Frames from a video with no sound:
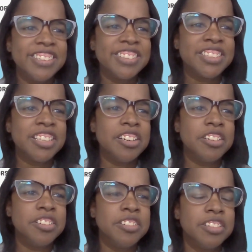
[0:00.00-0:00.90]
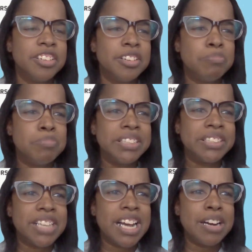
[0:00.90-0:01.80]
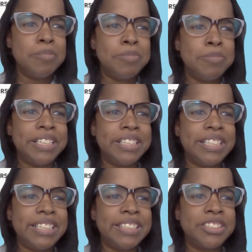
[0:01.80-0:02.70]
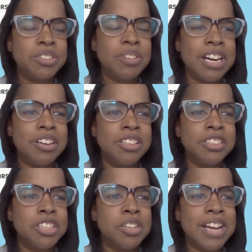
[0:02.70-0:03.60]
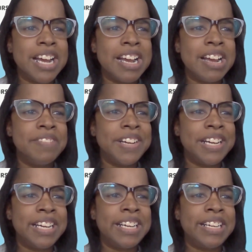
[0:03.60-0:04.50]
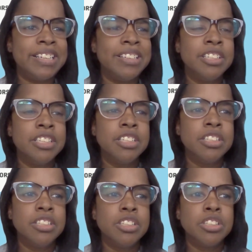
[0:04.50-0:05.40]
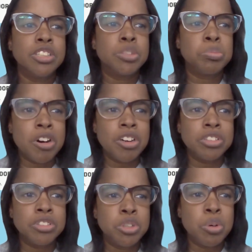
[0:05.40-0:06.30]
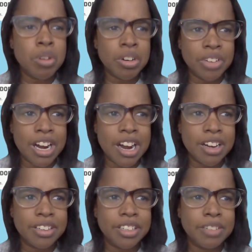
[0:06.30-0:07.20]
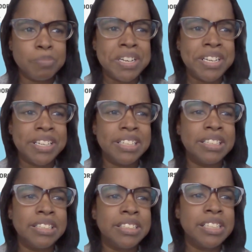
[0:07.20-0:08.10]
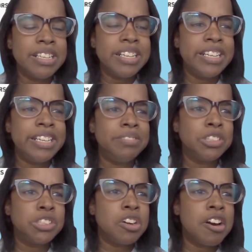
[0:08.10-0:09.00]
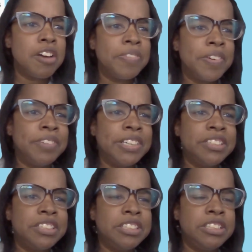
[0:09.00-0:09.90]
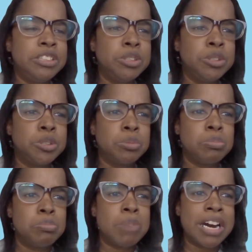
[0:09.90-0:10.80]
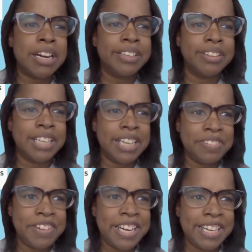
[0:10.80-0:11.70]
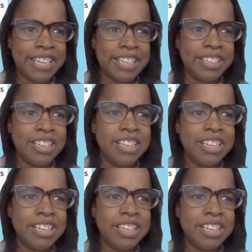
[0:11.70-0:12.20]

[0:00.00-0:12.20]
So but it's got to be a need. So I also have a smart door lock because it was hard for me to use my left hand.